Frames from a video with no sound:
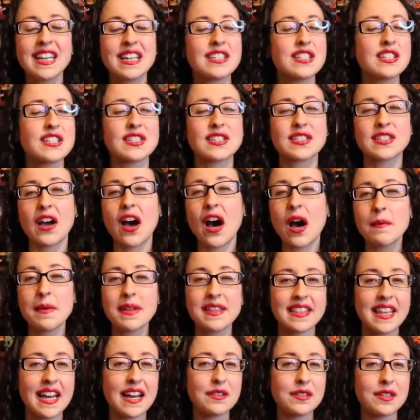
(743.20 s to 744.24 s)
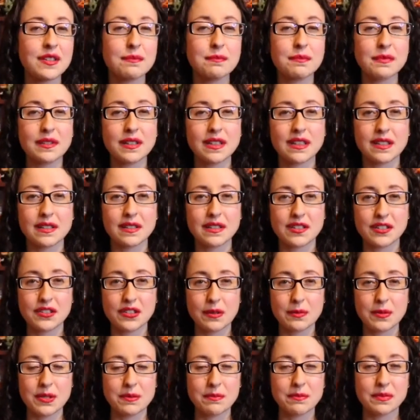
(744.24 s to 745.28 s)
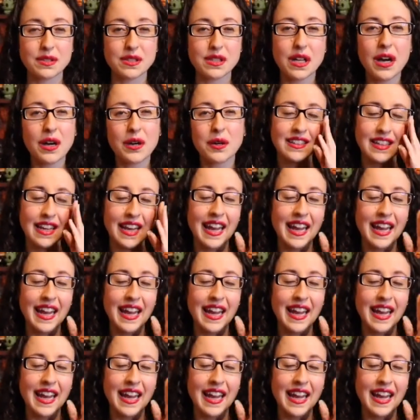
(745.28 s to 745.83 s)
just comment down in the description below.